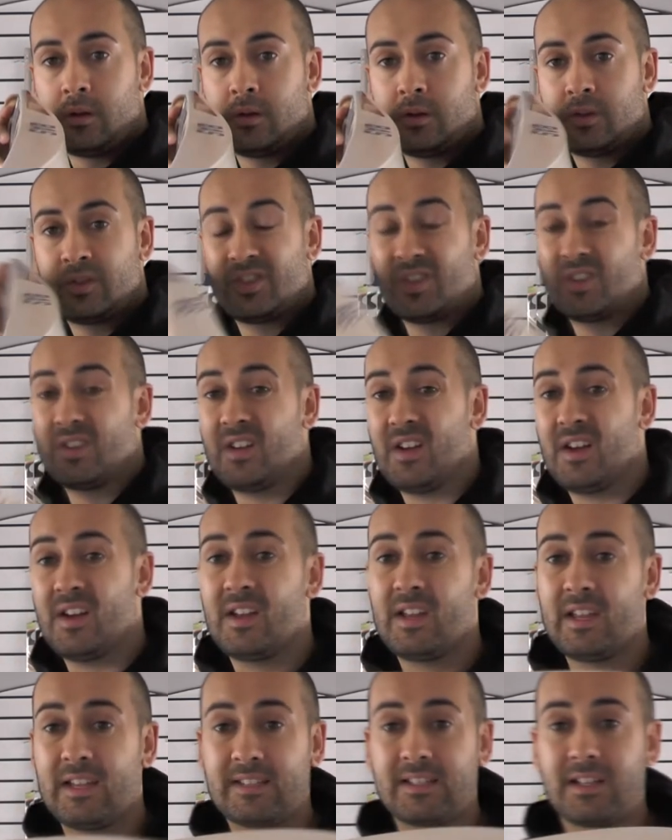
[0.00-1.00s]
so yeah
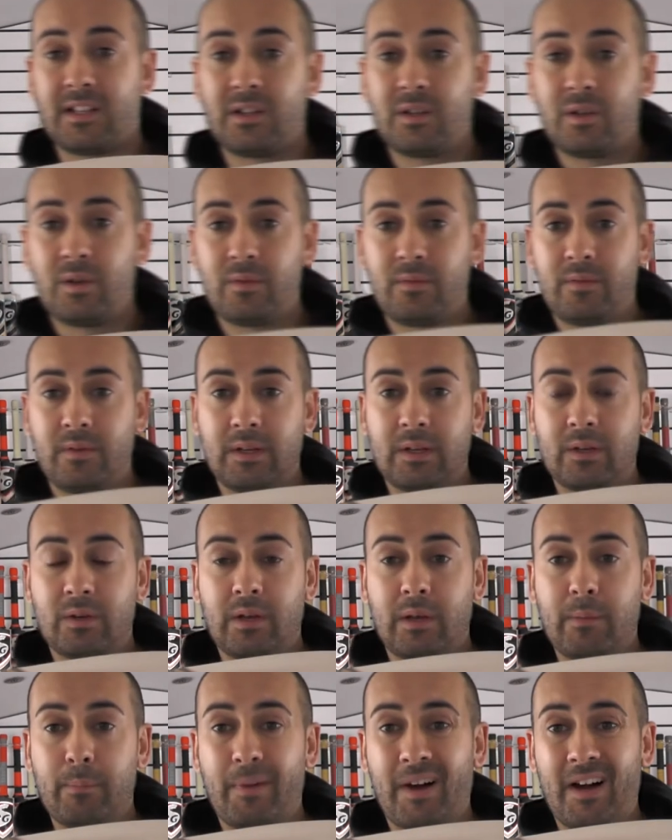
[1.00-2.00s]
it's a lovely
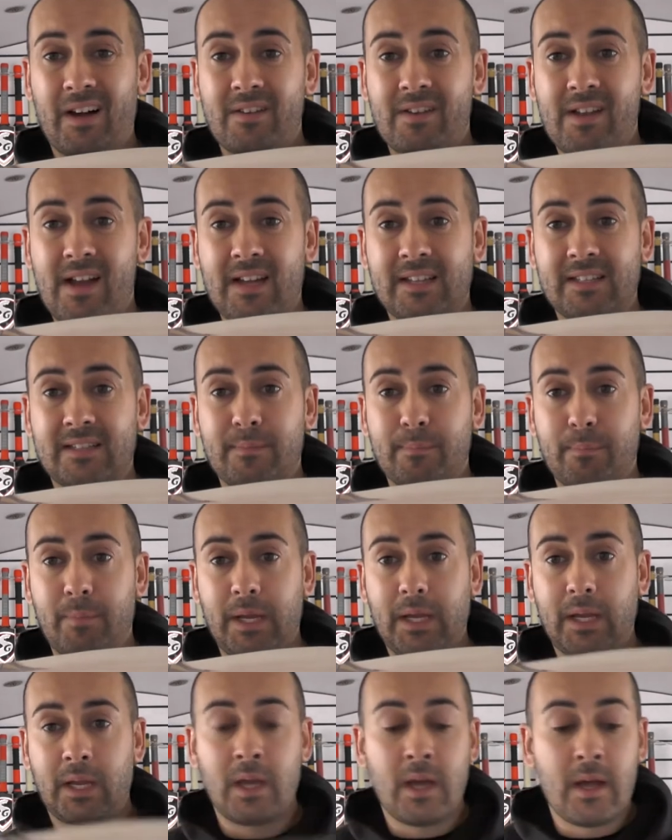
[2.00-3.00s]
looking bat nice and
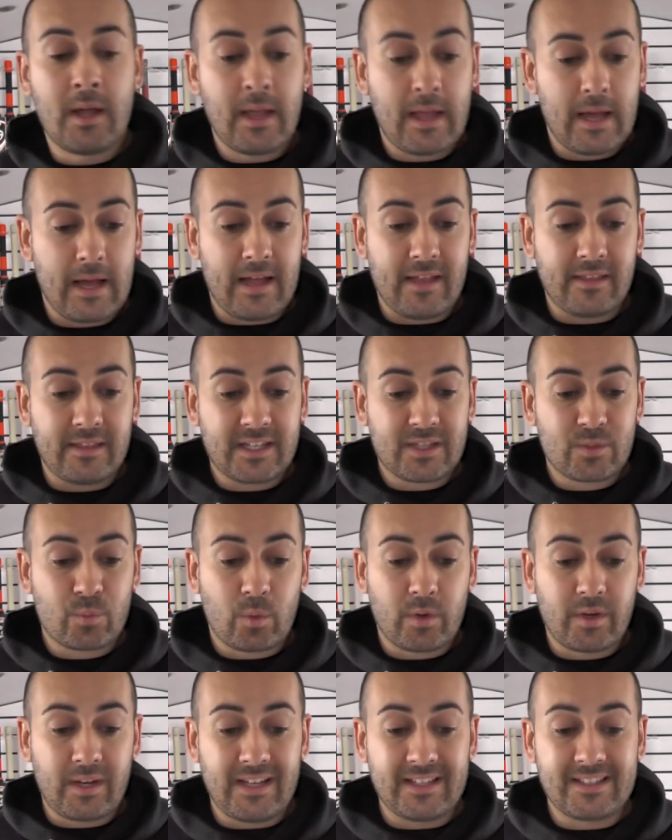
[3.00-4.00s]
big uh, this
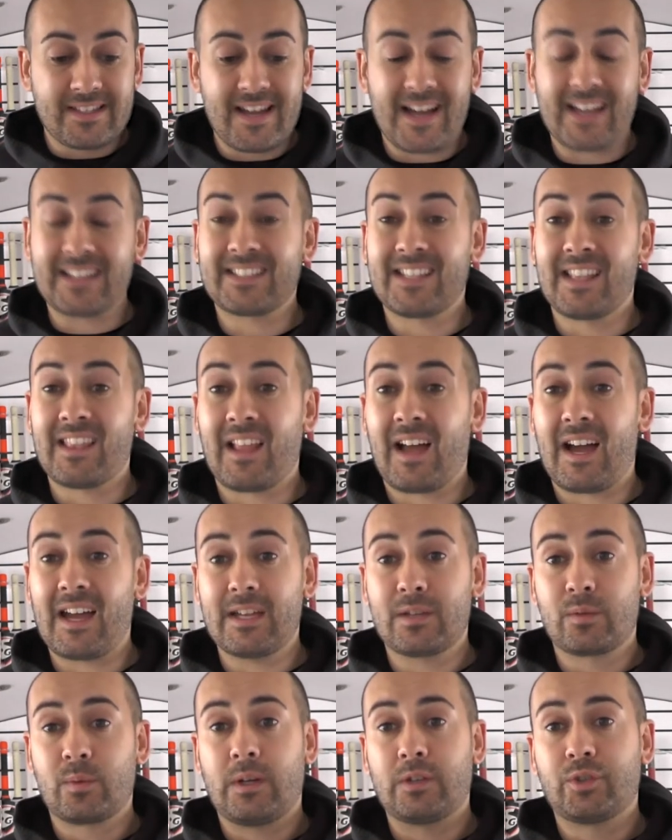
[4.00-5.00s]
one is nice and light
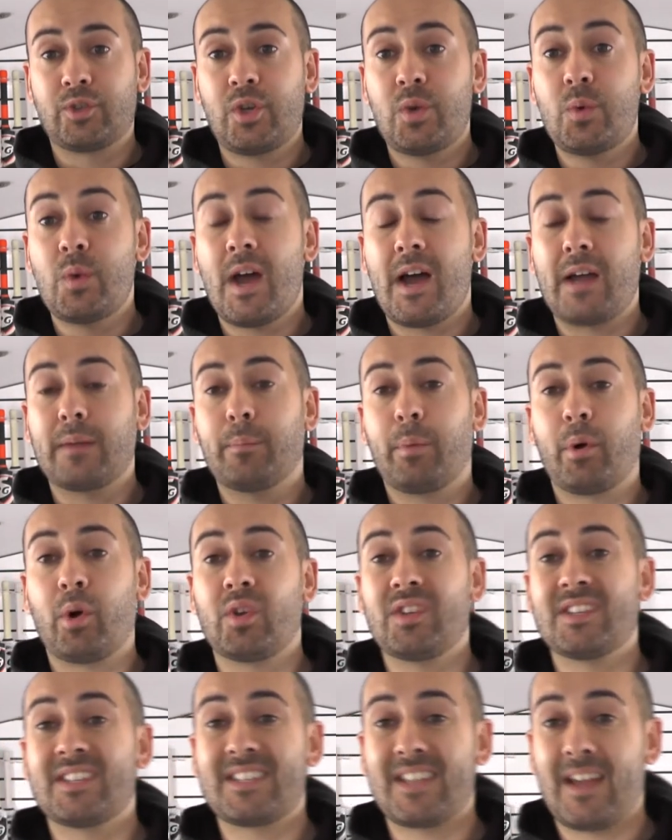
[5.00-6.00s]
as well
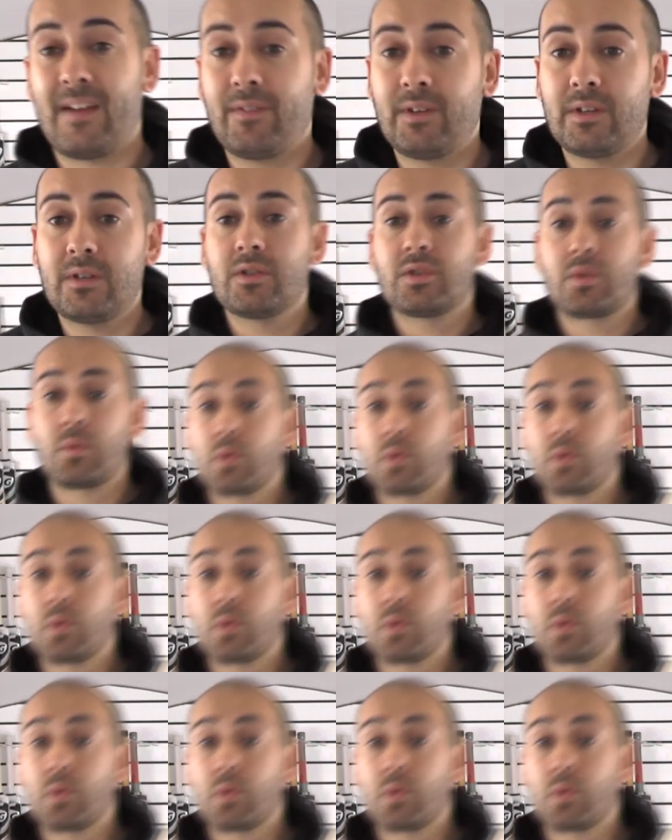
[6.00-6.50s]
29.7 so